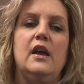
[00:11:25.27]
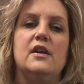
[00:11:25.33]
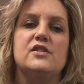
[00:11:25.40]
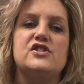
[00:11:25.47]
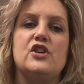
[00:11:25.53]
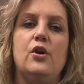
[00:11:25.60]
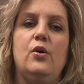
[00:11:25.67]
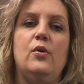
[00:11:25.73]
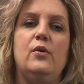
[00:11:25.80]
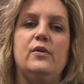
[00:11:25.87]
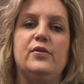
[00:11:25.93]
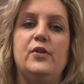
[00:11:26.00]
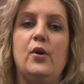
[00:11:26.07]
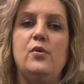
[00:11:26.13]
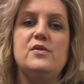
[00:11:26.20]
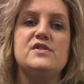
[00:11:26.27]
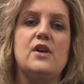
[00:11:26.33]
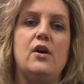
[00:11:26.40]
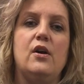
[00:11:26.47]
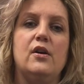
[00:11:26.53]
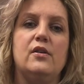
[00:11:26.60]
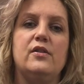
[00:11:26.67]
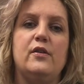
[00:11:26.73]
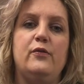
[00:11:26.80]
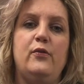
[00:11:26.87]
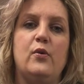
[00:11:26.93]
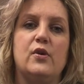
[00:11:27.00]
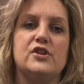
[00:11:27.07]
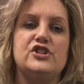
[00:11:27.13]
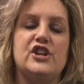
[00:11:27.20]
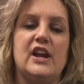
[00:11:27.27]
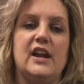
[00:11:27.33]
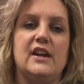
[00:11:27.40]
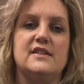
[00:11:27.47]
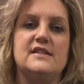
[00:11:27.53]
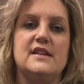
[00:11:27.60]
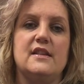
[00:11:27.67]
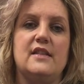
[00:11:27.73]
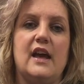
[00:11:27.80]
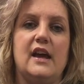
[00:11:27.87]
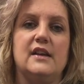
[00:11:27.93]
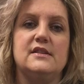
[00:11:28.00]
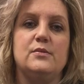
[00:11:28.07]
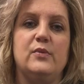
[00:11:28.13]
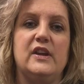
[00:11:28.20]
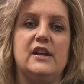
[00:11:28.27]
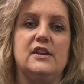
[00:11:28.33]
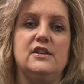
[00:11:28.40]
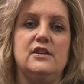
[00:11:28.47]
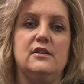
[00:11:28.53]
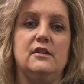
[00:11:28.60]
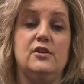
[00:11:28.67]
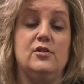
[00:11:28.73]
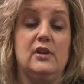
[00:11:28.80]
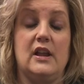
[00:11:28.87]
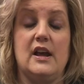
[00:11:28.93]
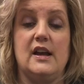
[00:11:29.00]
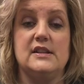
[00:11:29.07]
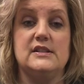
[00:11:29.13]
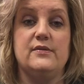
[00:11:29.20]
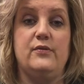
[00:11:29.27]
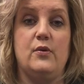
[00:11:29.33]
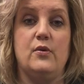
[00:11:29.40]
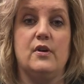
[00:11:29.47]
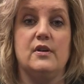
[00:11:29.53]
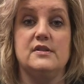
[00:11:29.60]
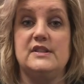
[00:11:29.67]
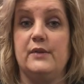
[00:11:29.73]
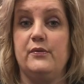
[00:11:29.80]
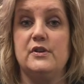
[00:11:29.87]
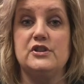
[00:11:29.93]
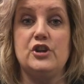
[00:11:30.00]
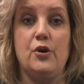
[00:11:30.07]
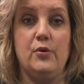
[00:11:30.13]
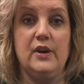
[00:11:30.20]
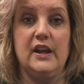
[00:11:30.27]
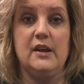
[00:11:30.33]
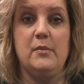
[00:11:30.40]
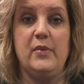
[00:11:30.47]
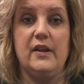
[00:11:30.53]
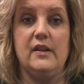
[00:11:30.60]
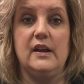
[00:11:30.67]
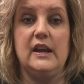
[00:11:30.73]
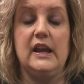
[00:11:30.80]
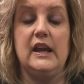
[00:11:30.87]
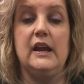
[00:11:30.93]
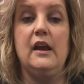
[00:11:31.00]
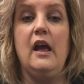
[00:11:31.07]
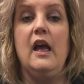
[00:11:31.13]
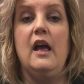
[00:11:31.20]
So those are the 4 shades that we can utilize for different toning ability.